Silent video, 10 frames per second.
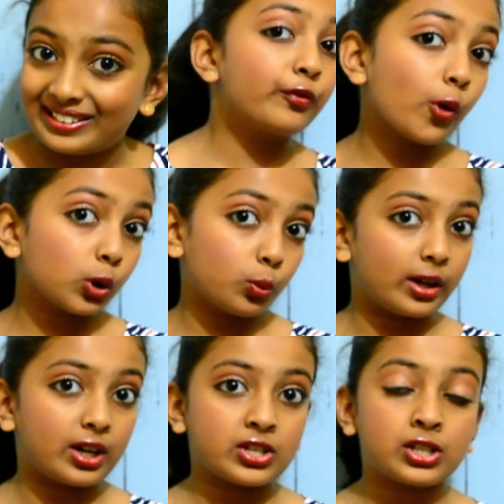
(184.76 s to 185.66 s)
The fourth
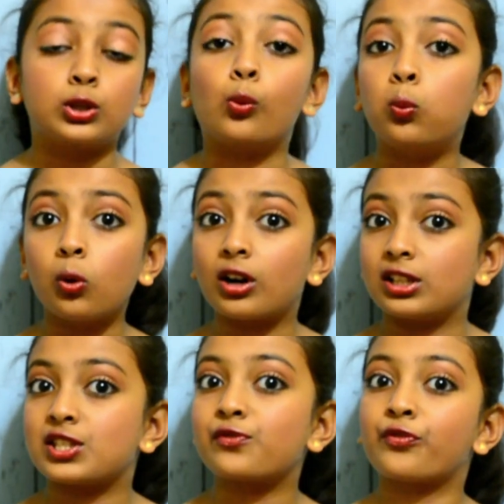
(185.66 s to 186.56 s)
one is the
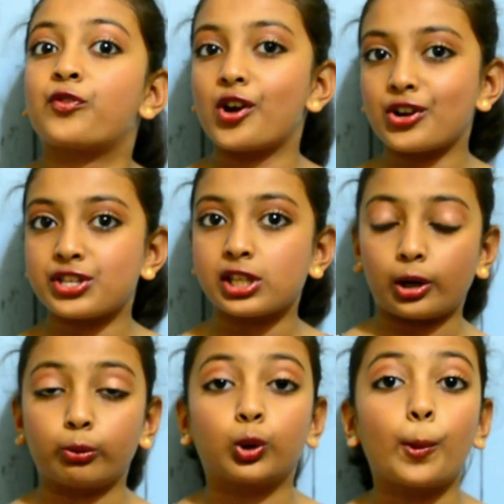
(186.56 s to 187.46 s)
world's first
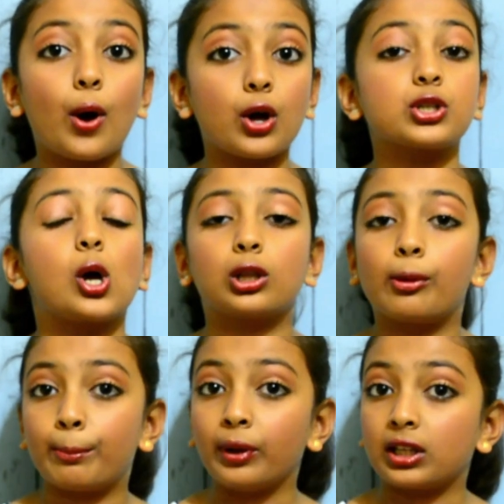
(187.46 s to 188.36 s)
robot
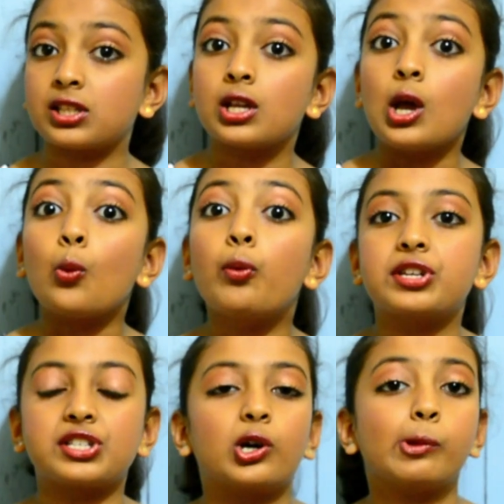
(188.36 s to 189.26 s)
Olympics, which
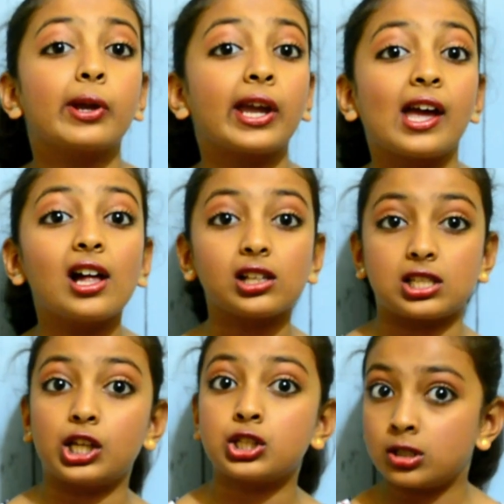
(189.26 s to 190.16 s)
is going to be held
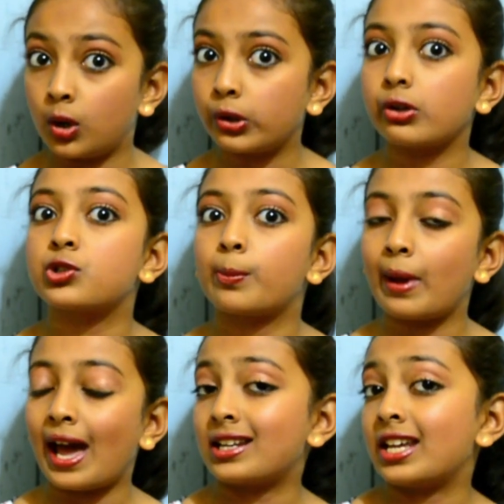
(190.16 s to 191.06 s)
in Tokyo,
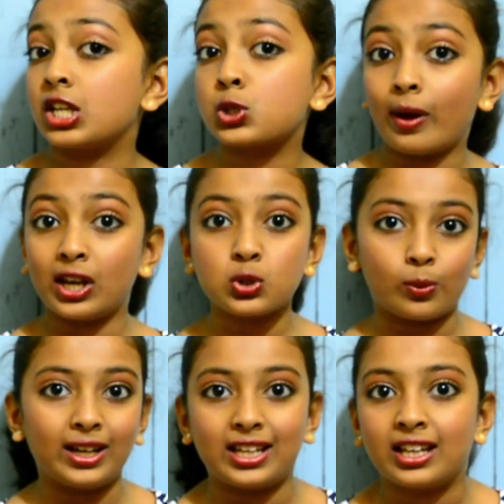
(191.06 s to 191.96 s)
Japan in twenty
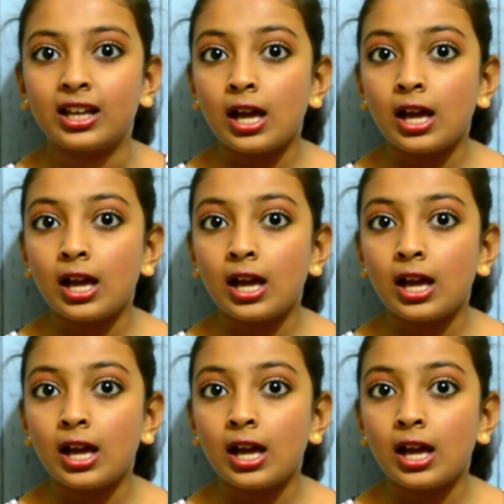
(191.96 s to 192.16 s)
twenty.